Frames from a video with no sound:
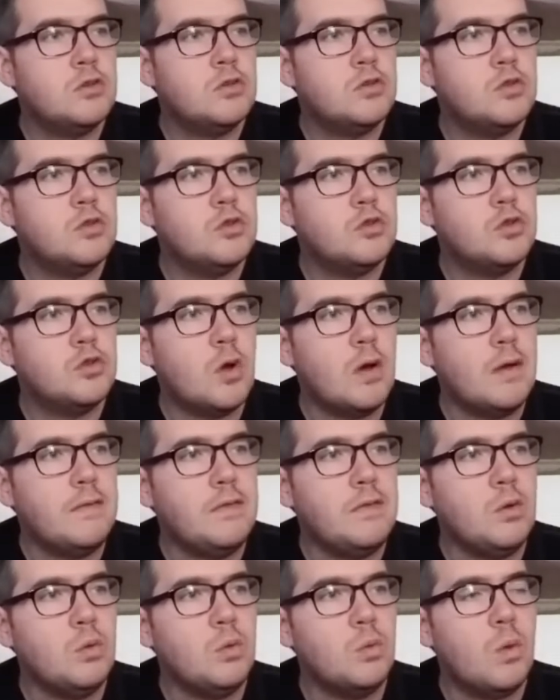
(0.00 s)
So if
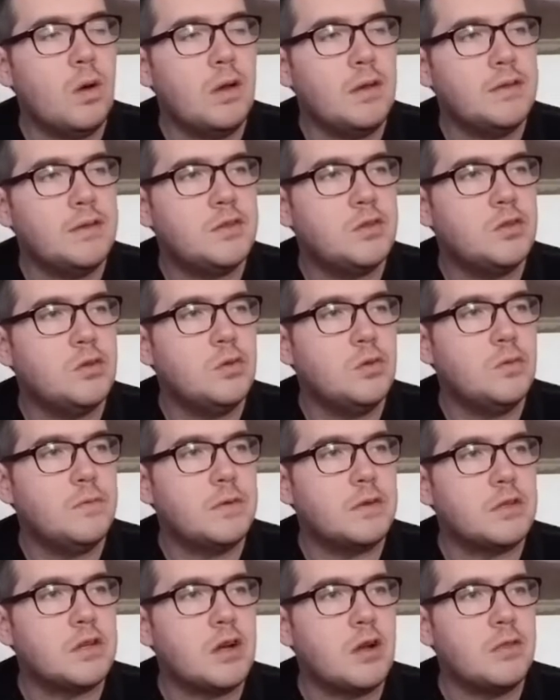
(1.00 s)
you want to
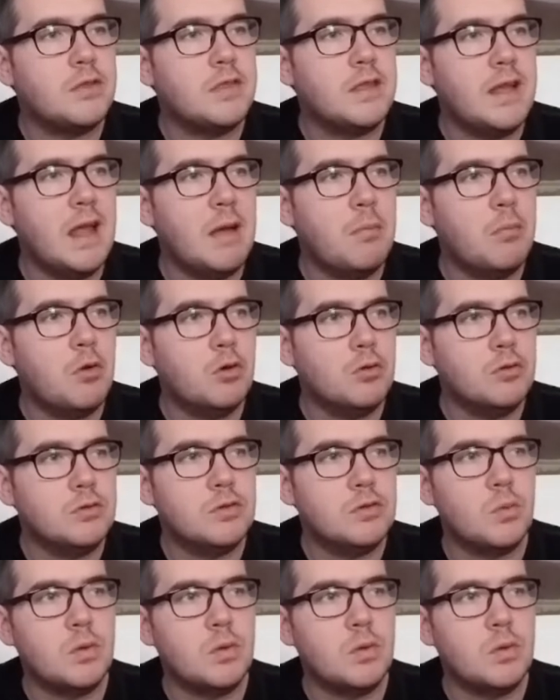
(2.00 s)
filter out the demos,